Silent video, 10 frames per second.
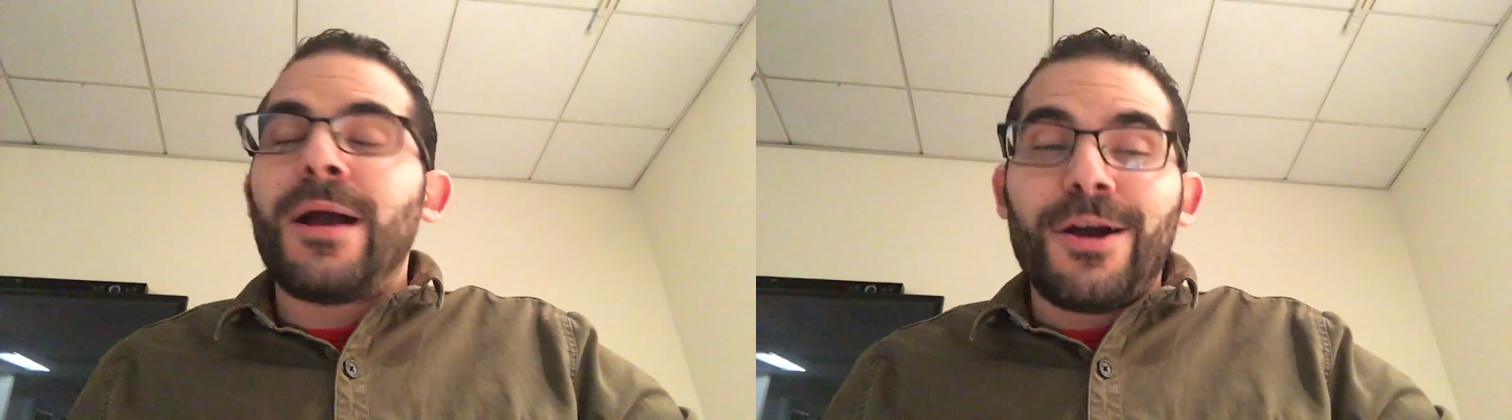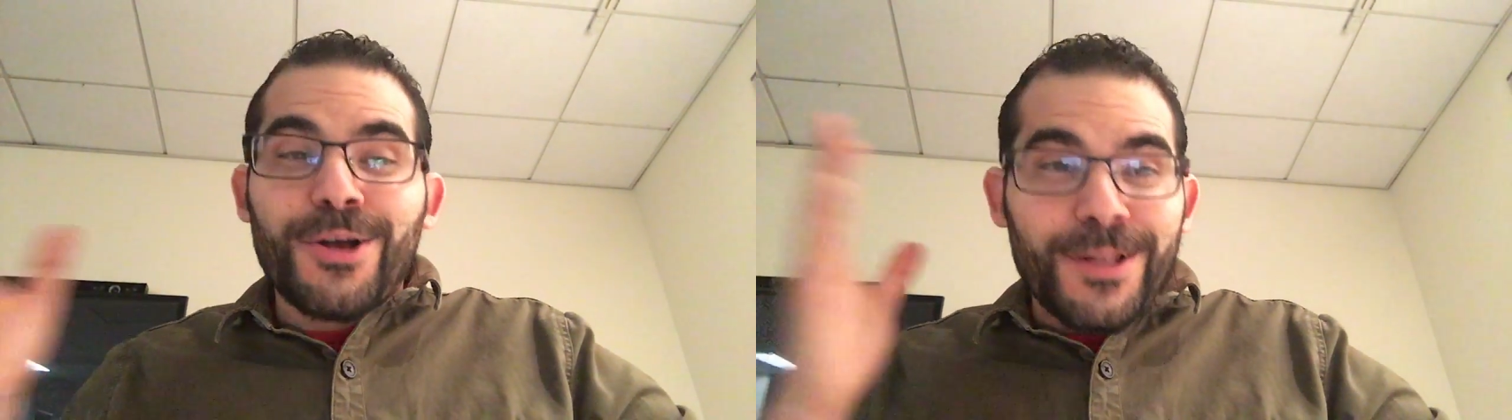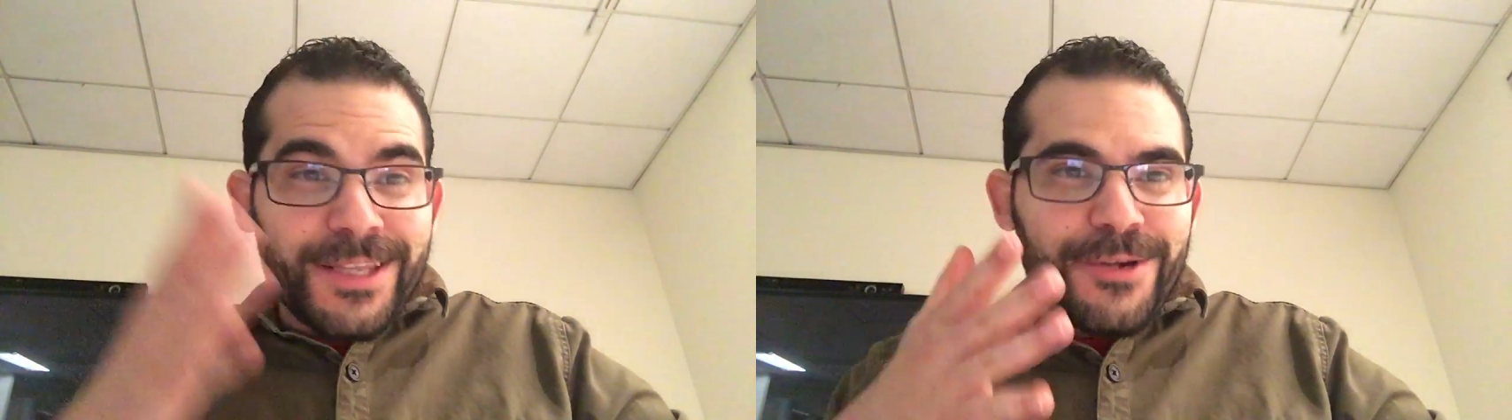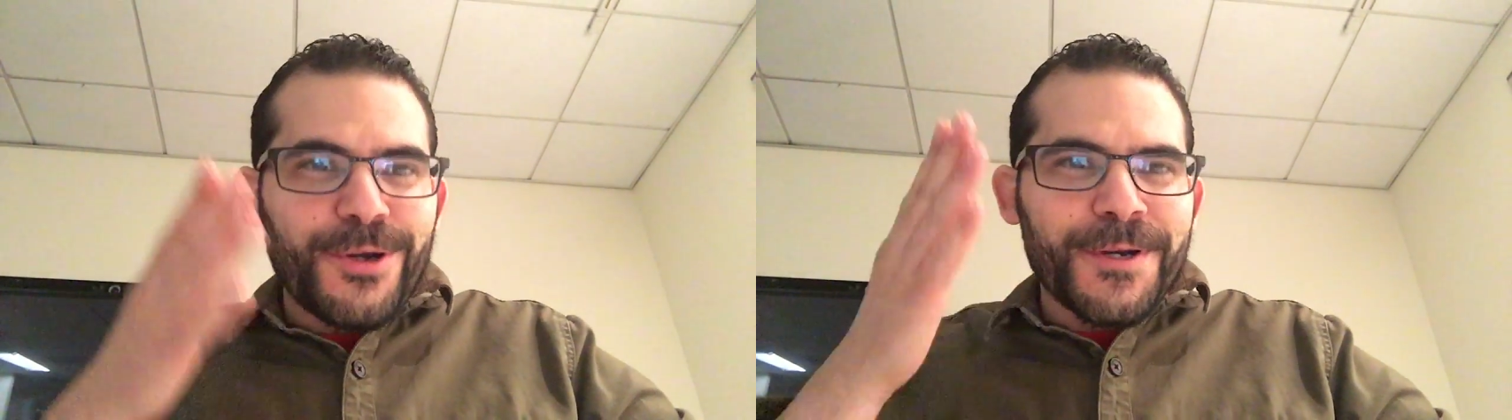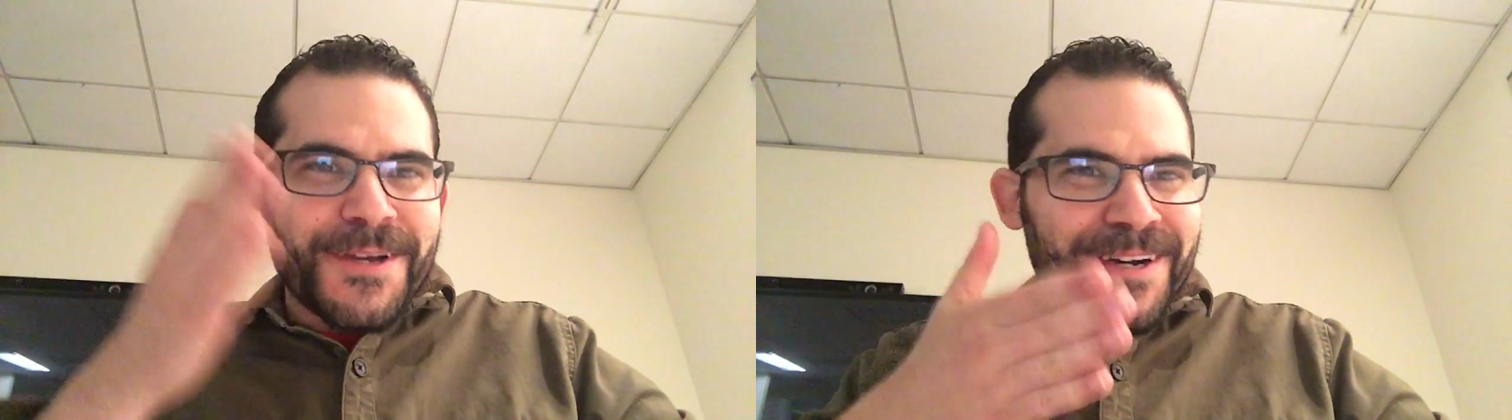A
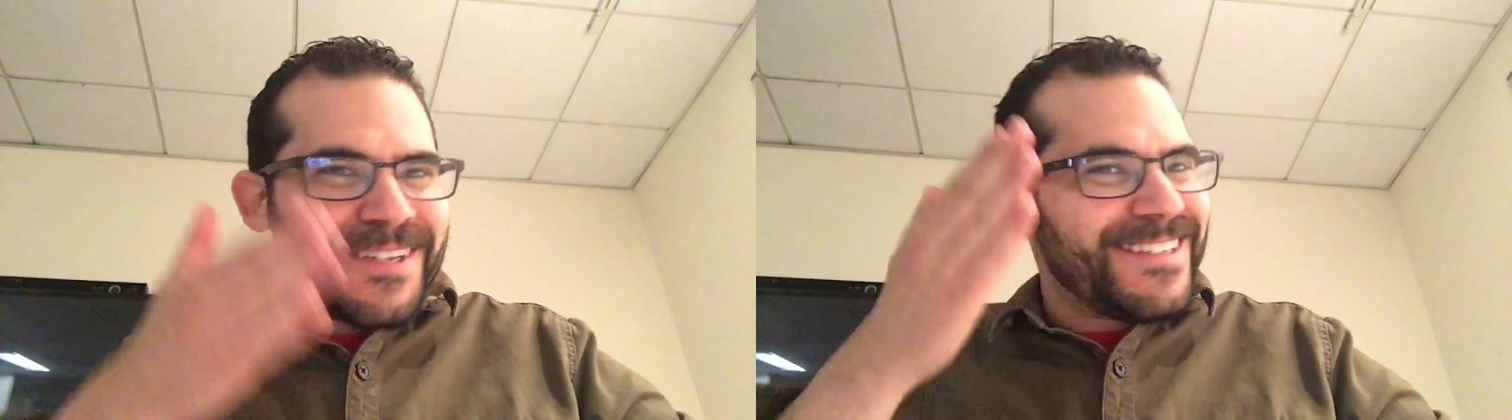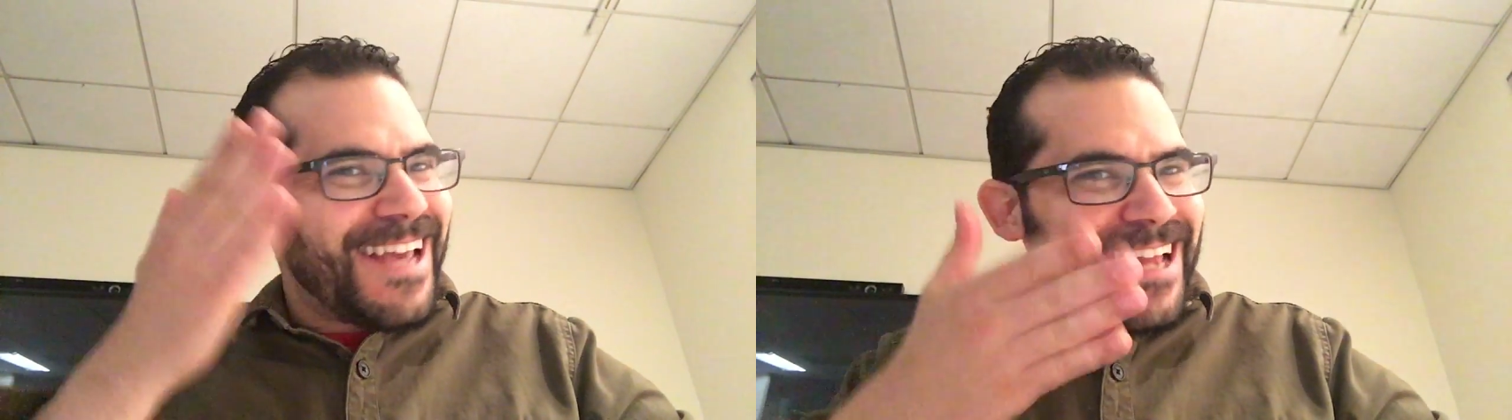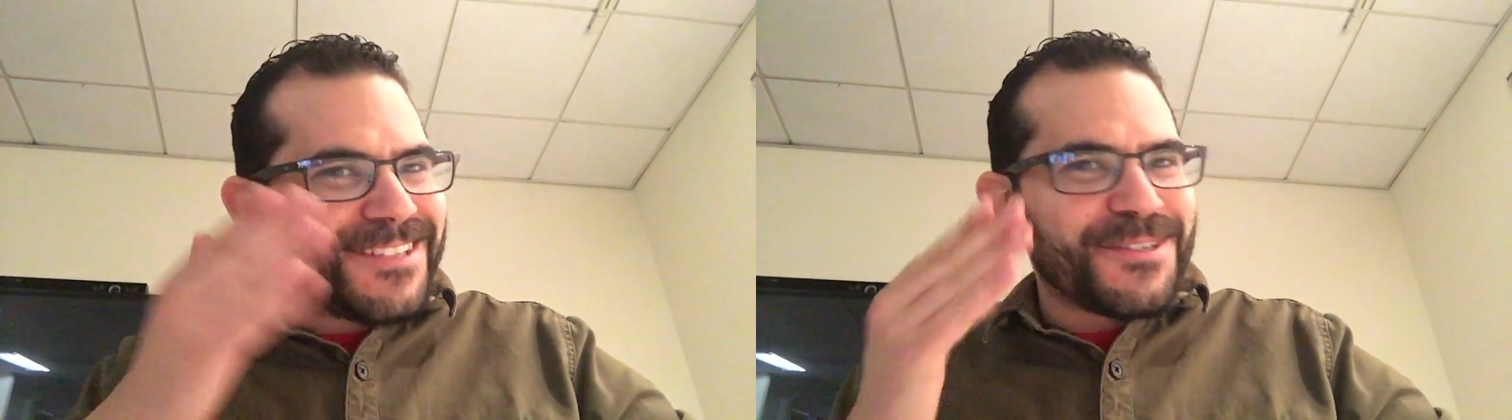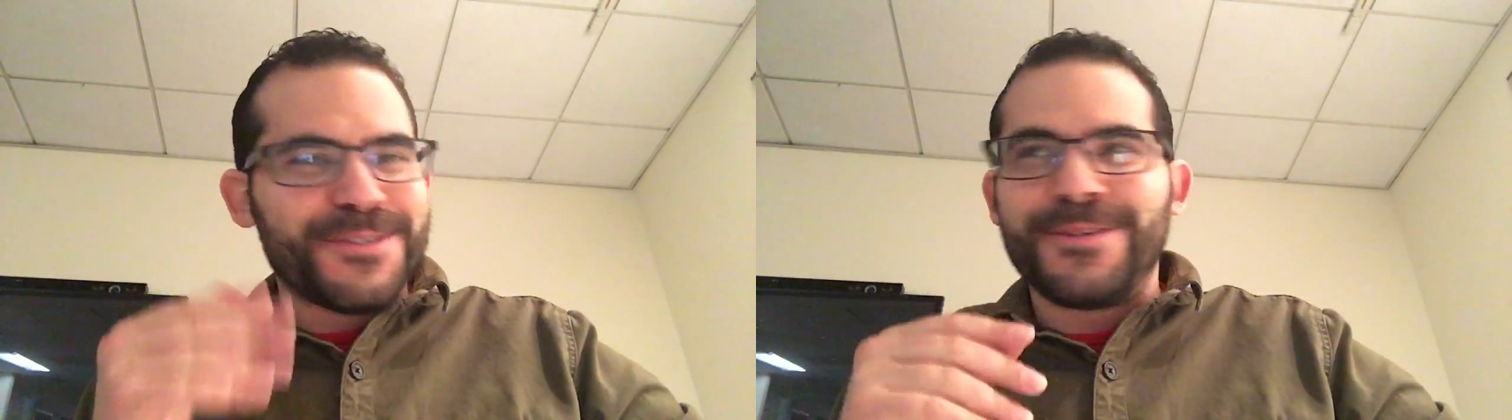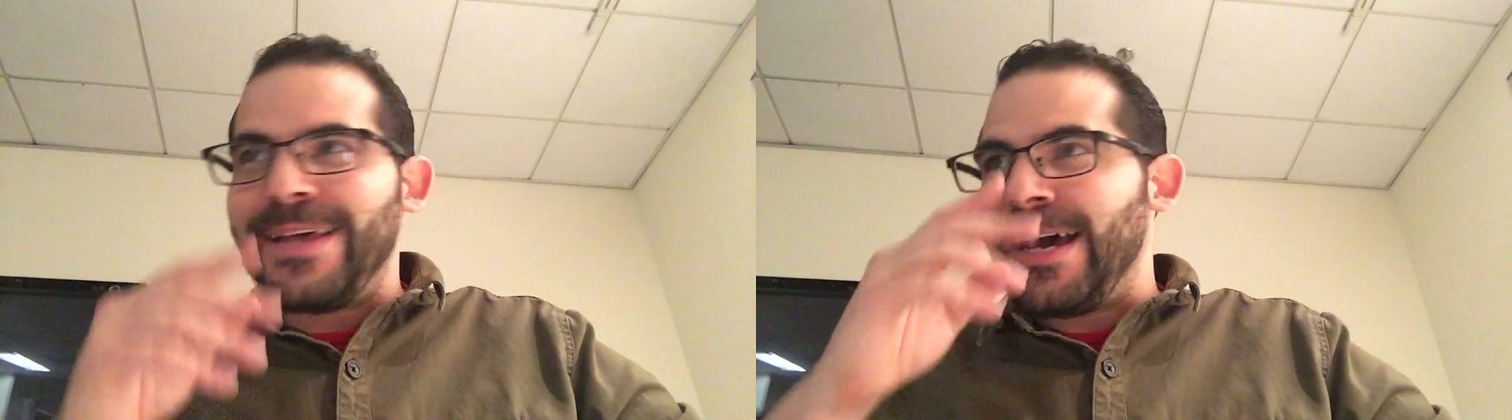clearer cut answer
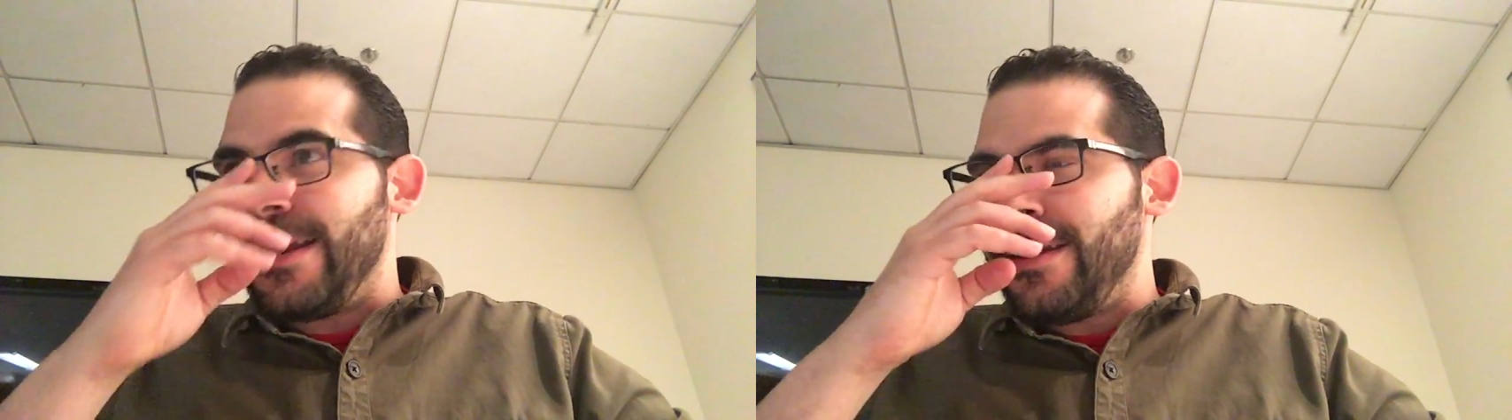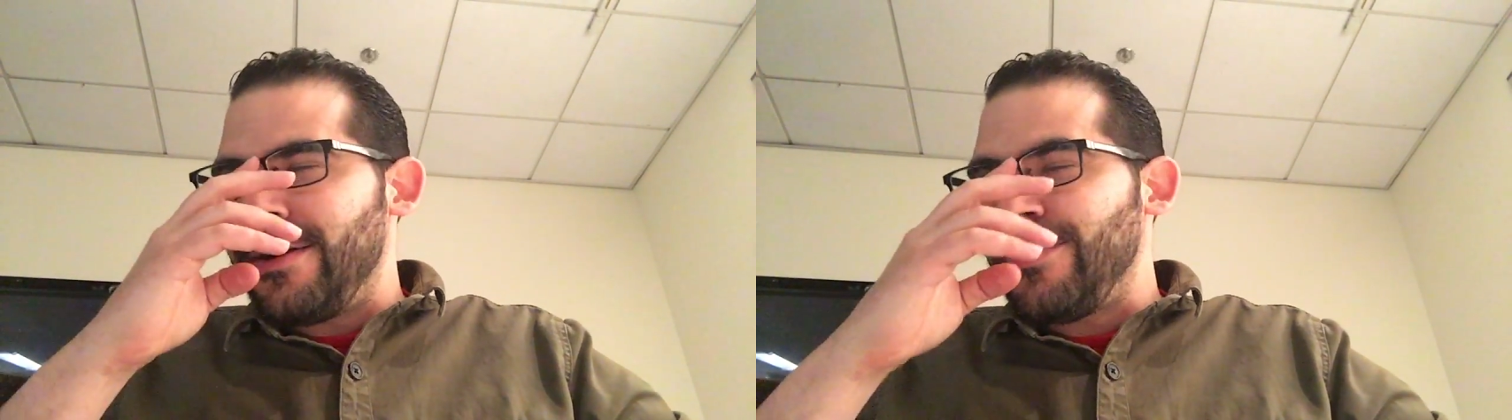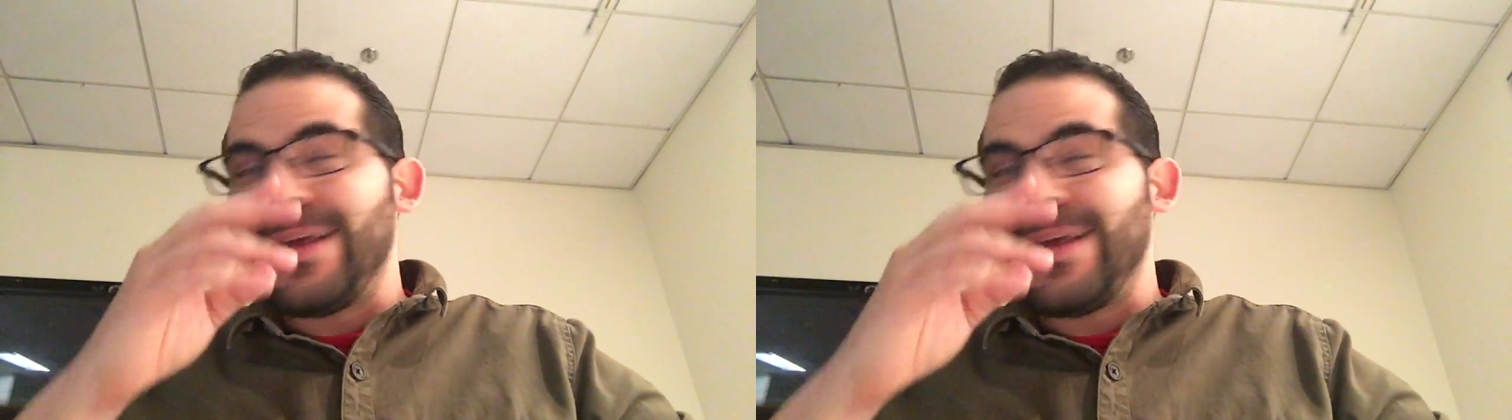to that, or